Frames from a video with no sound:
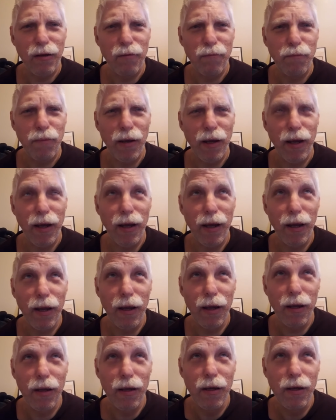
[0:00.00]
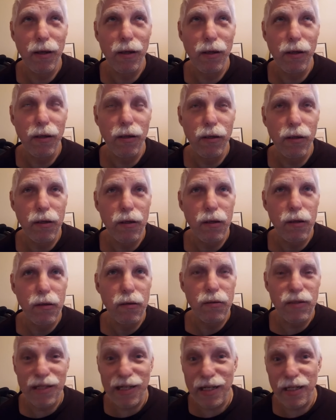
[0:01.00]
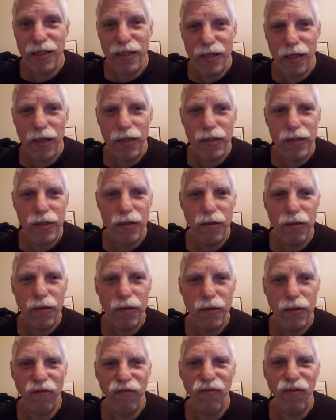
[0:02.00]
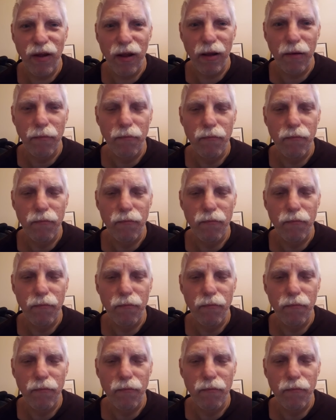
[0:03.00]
pay 10 cents for a fee.